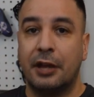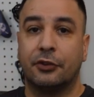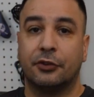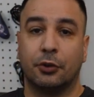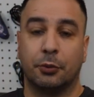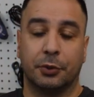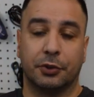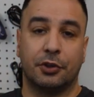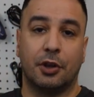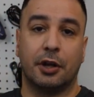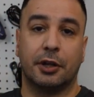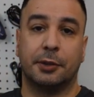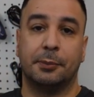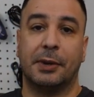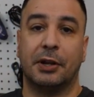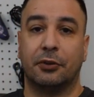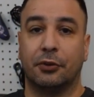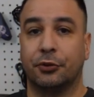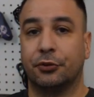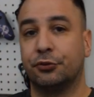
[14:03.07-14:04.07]
so we're talking
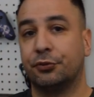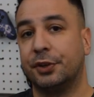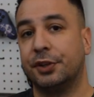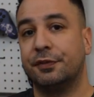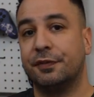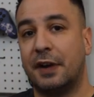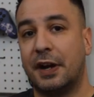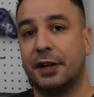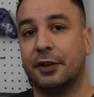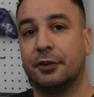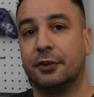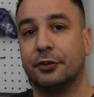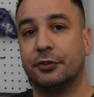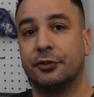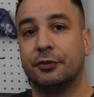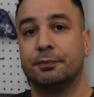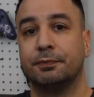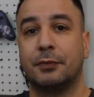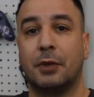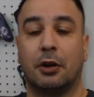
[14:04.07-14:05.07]
about our Street Fighters,
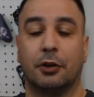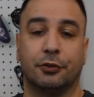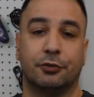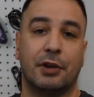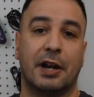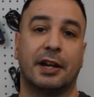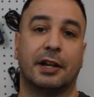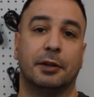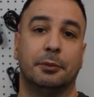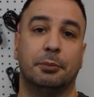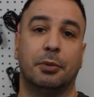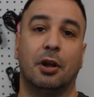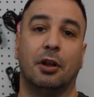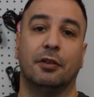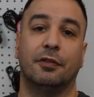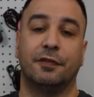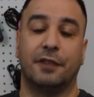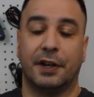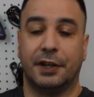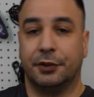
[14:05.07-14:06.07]
our Dragon Ball
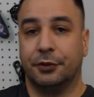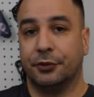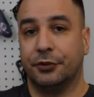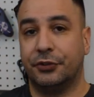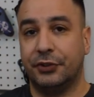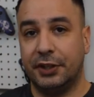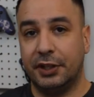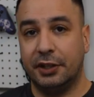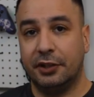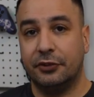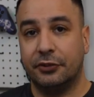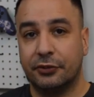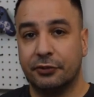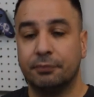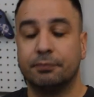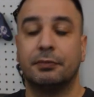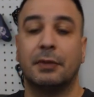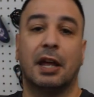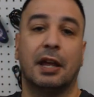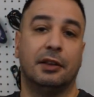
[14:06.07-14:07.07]
FighterZ's,
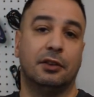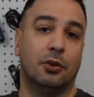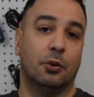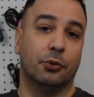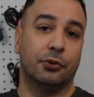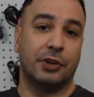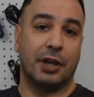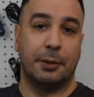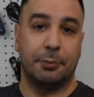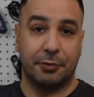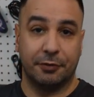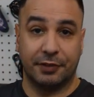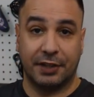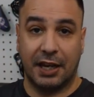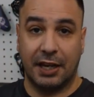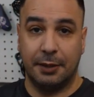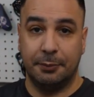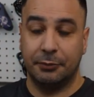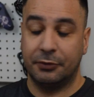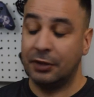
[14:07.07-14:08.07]
and those type of
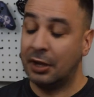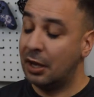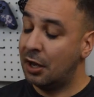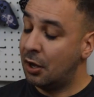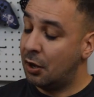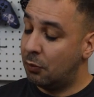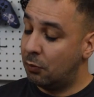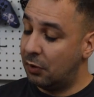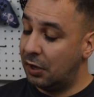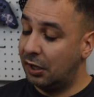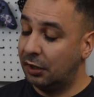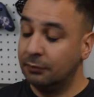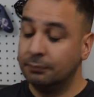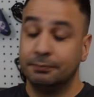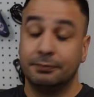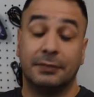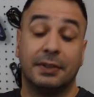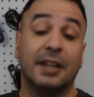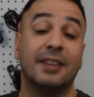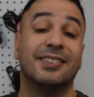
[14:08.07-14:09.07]
games,
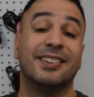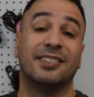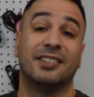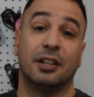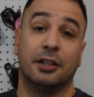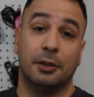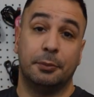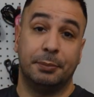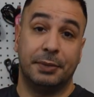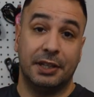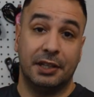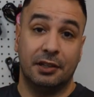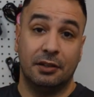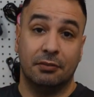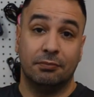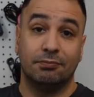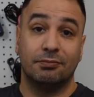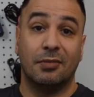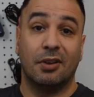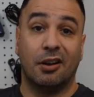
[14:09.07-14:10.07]
well, this is going to be
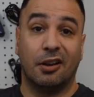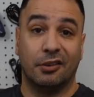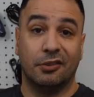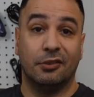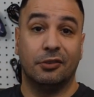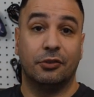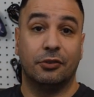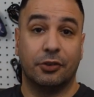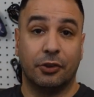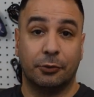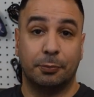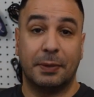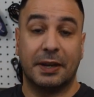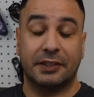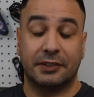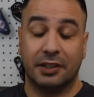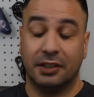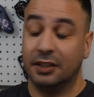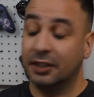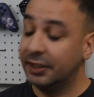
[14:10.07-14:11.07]

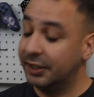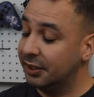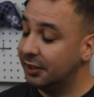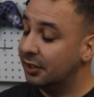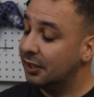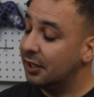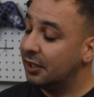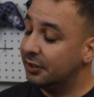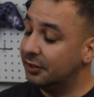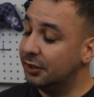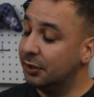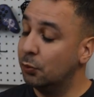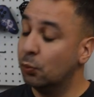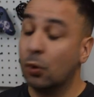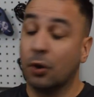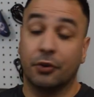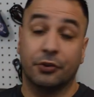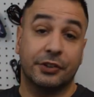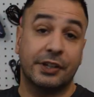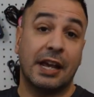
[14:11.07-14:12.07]
unsuspectingly the
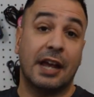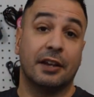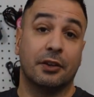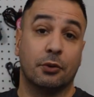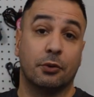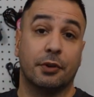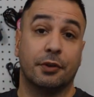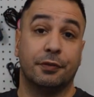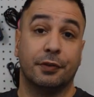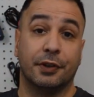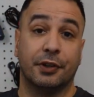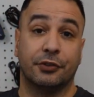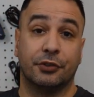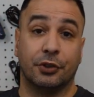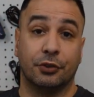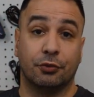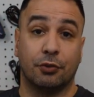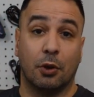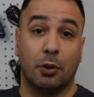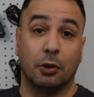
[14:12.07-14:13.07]
worst category for this
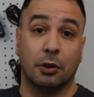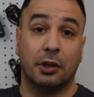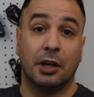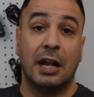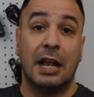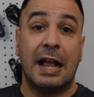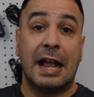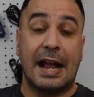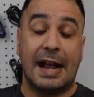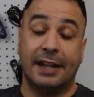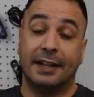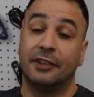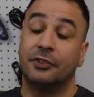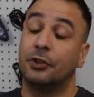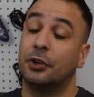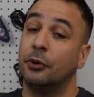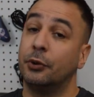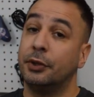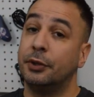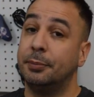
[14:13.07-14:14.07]
controller, and it's
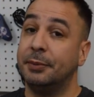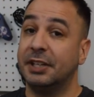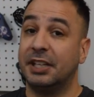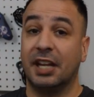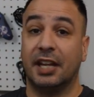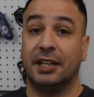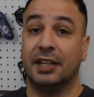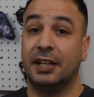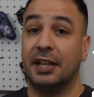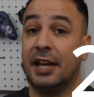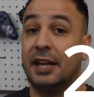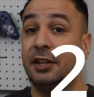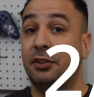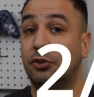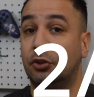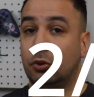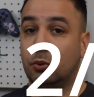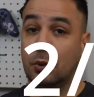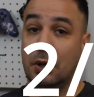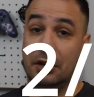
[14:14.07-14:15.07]
going to be getting a
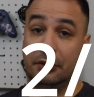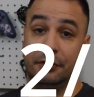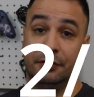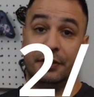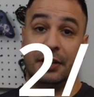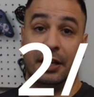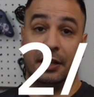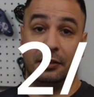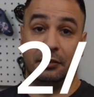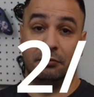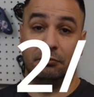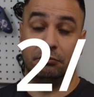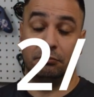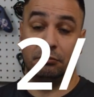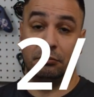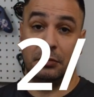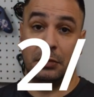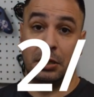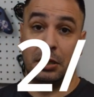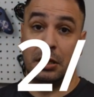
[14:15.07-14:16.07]
2 out of 10.
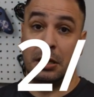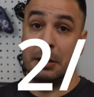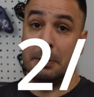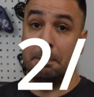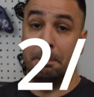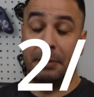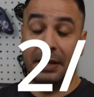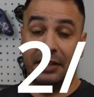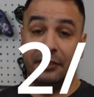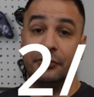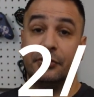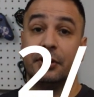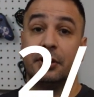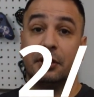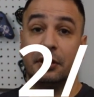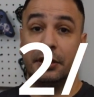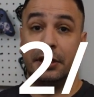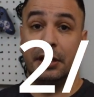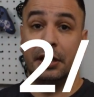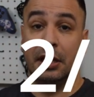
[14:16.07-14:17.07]

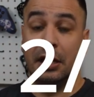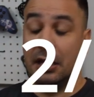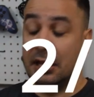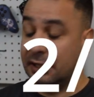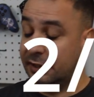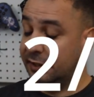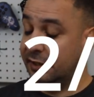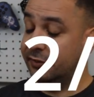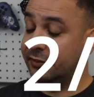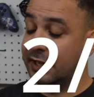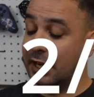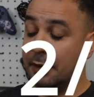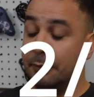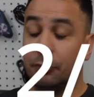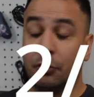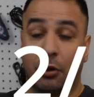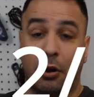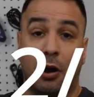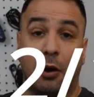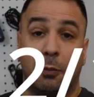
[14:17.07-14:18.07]
Basically, these games
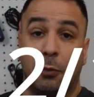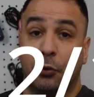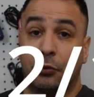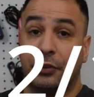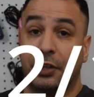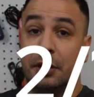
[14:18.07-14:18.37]
are almost